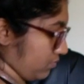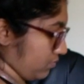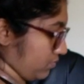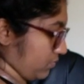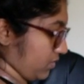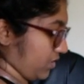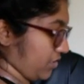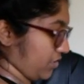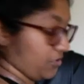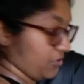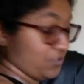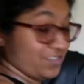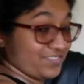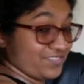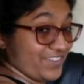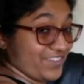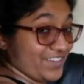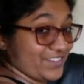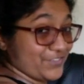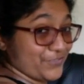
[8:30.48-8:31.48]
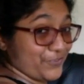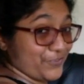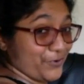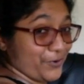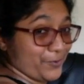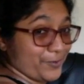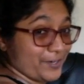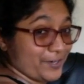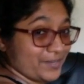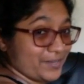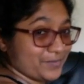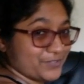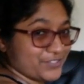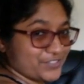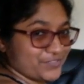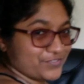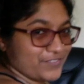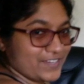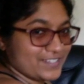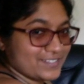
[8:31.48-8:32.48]
And you can face forward. I'm
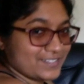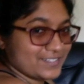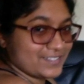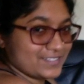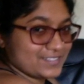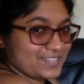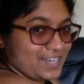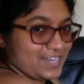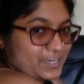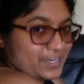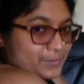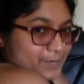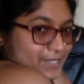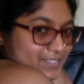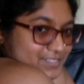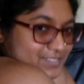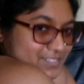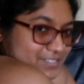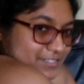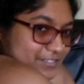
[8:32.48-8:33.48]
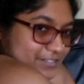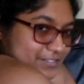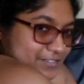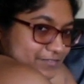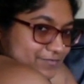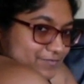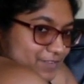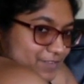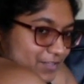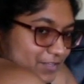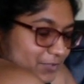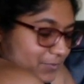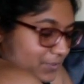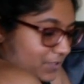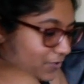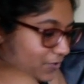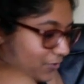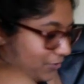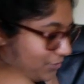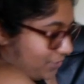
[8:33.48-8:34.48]
just facing sideways so you can follow
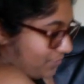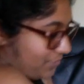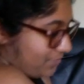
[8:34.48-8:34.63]
along.